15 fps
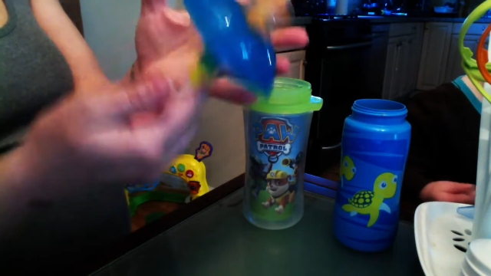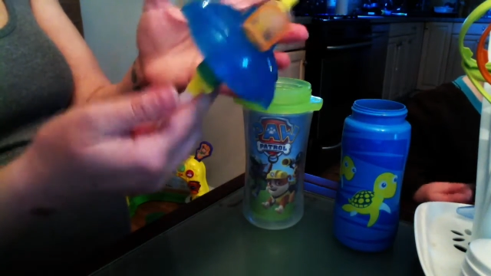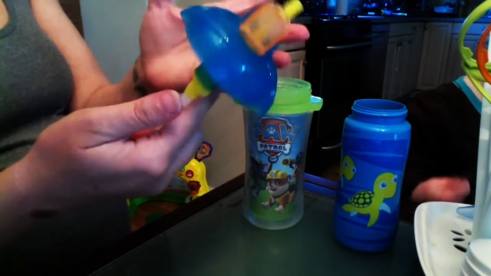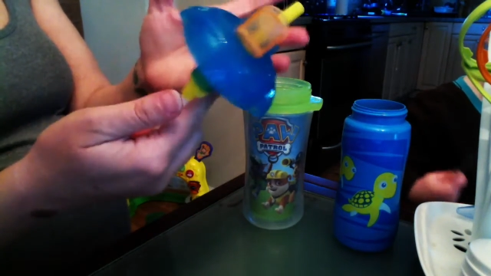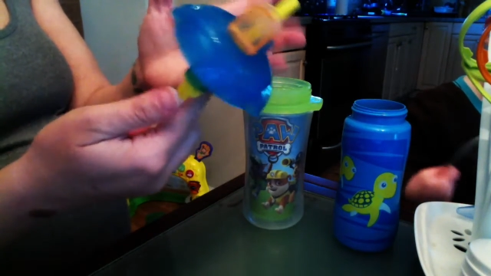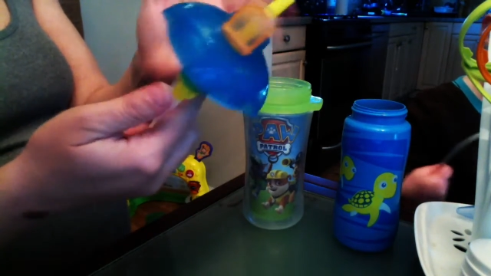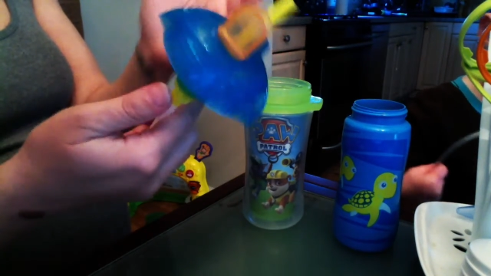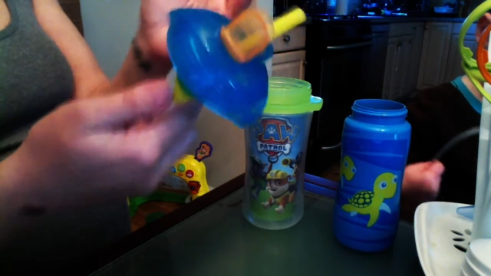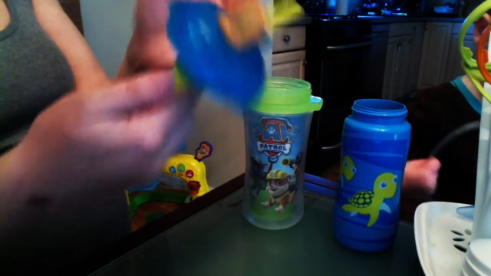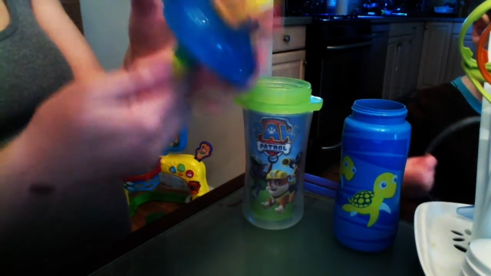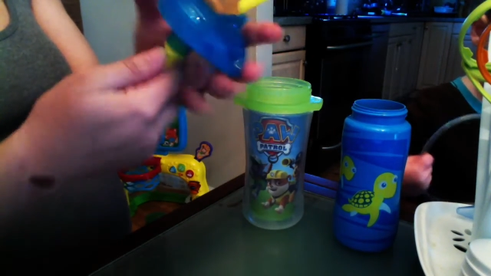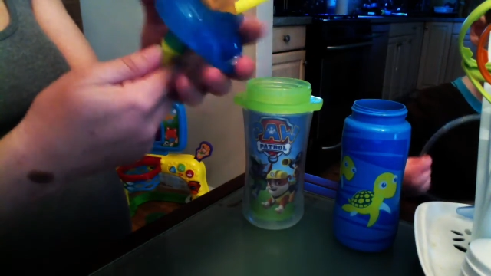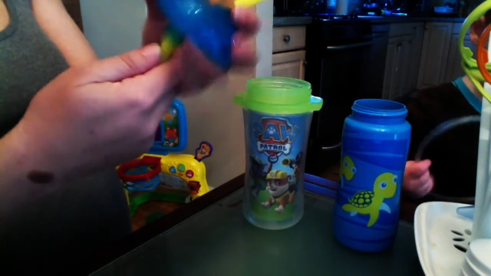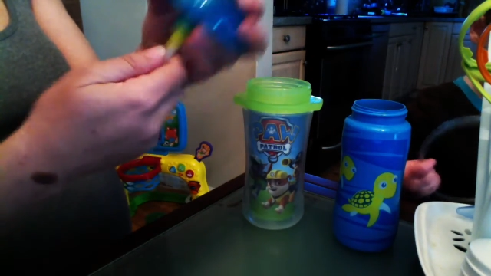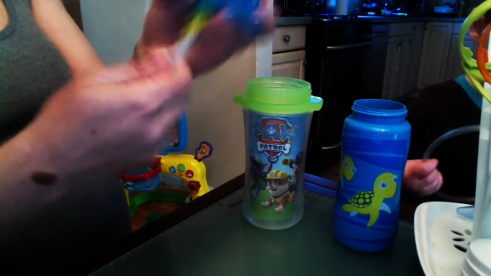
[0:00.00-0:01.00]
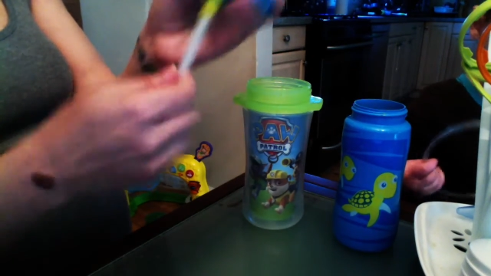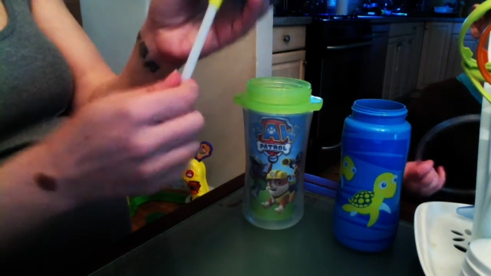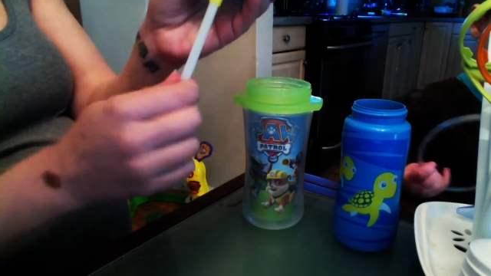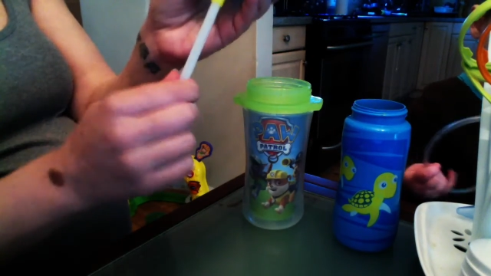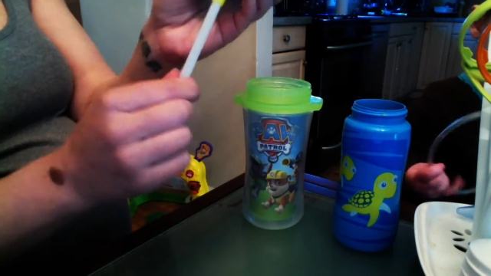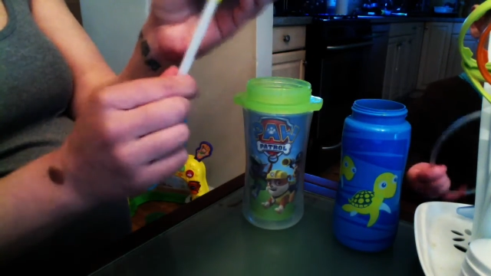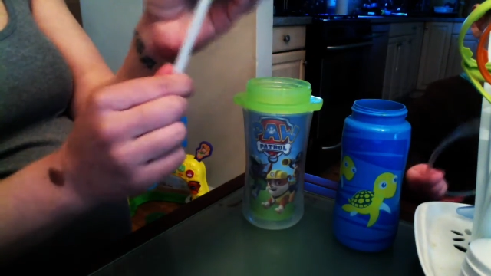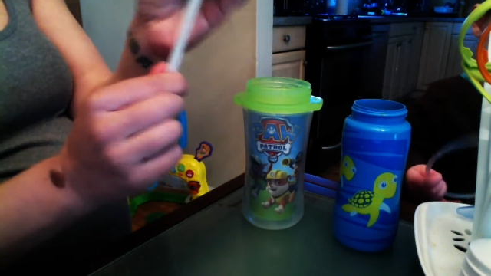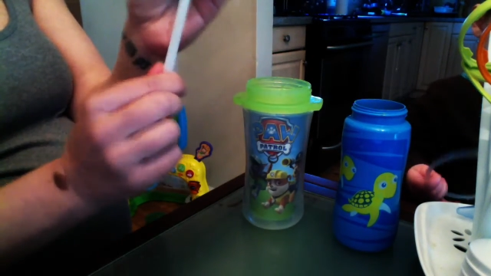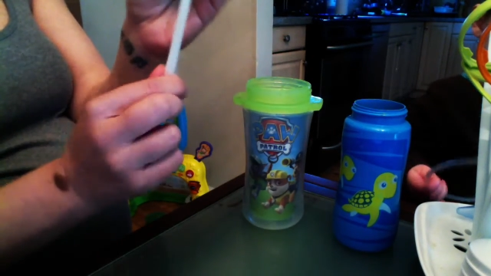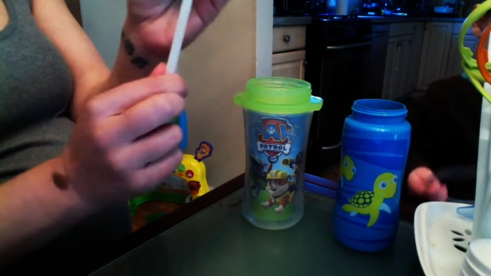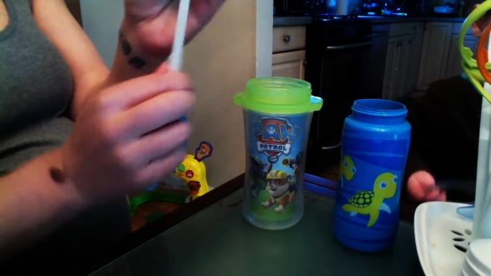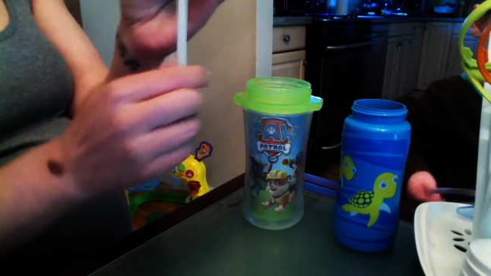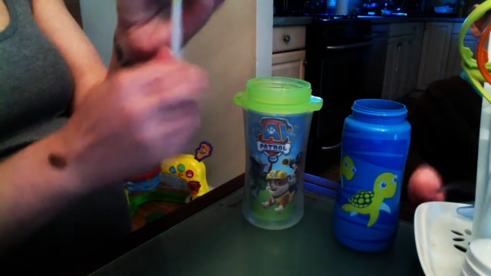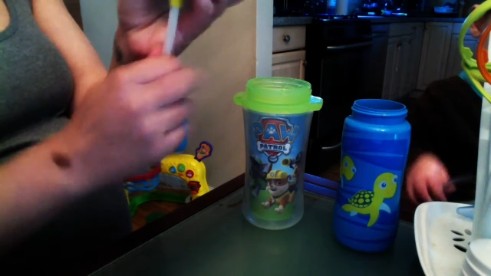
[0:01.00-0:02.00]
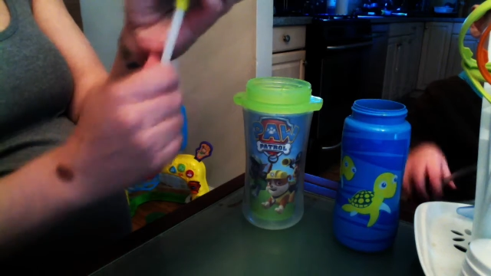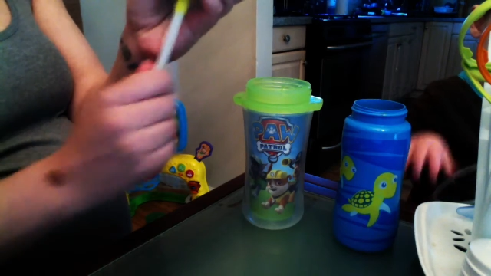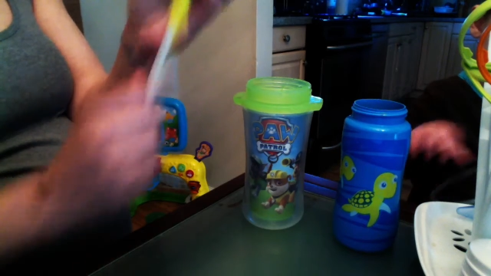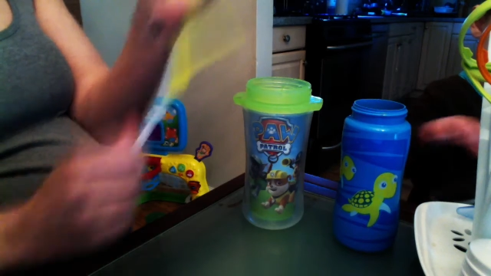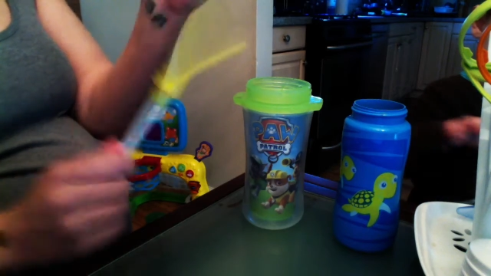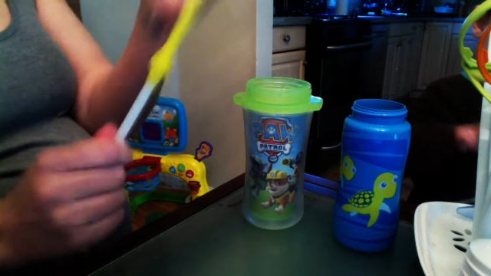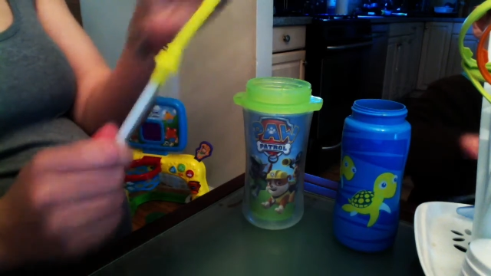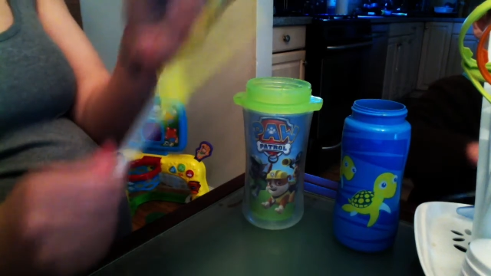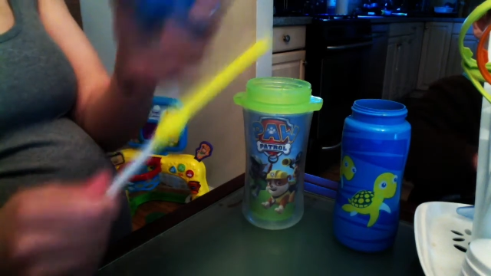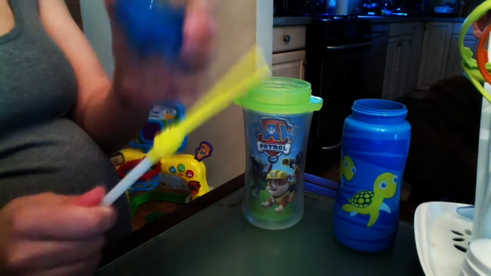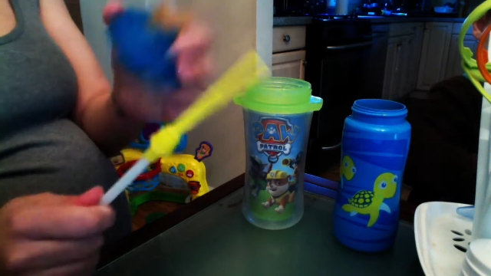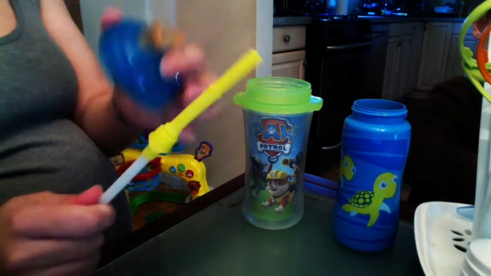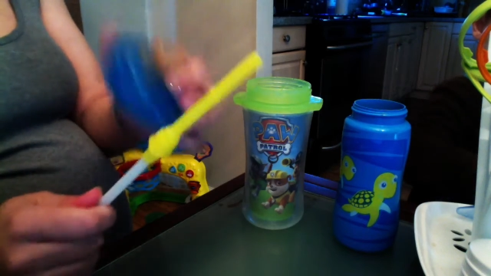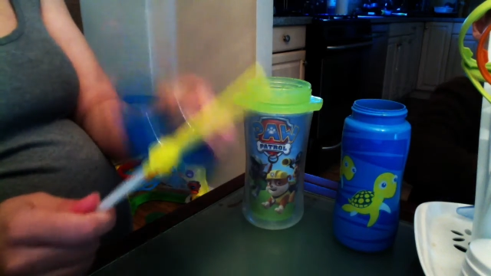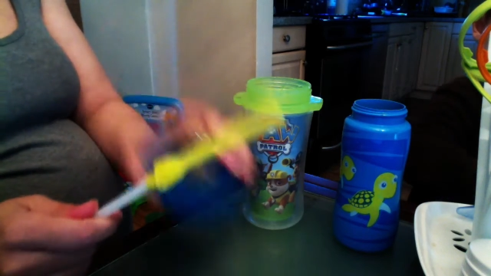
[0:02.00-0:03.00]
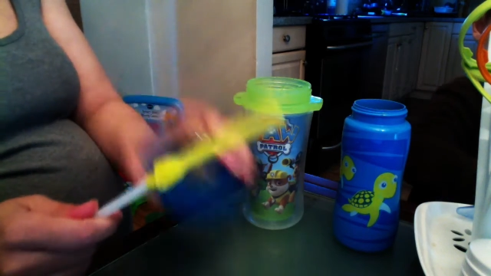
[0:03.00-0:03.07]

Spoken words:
No face is visible, so there are no lips to read.